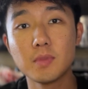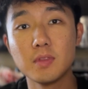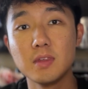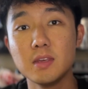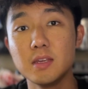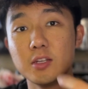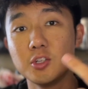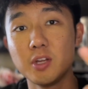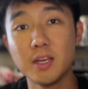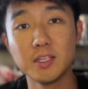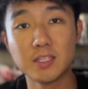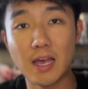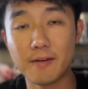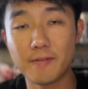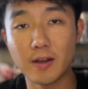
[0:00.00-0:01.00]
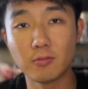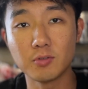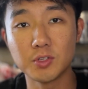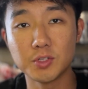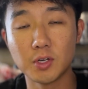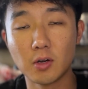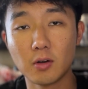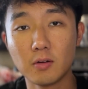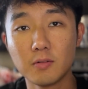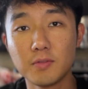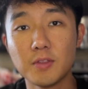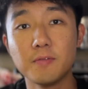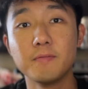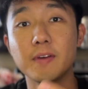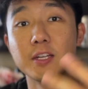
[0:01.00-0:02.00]
the Chase Sapphire Reserve,
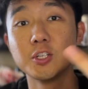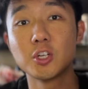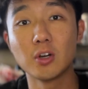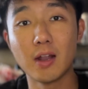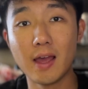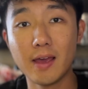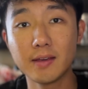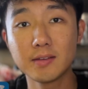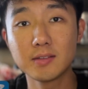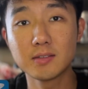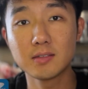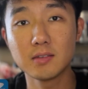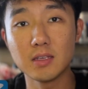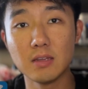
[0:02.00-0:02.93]
the Venture X,